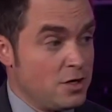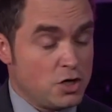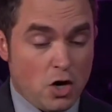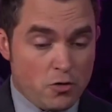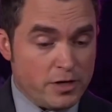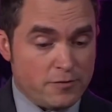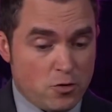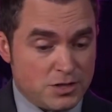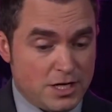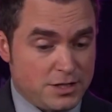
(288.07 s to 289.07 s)
Cody, of
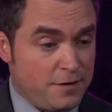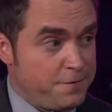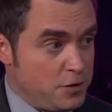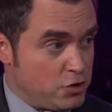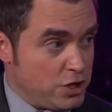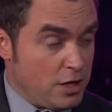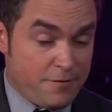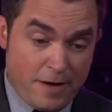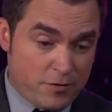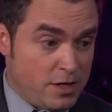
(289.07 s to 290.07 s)
course, has a future. If
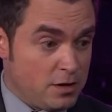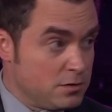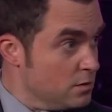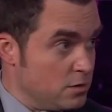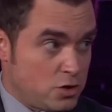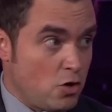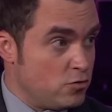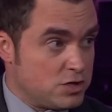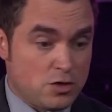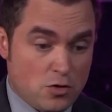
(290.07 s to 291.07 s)
everything
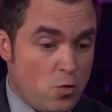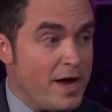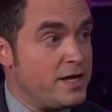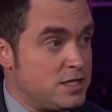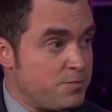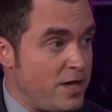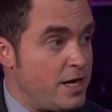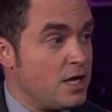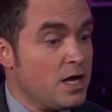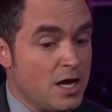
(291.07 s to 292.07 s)
goes the way he's planning,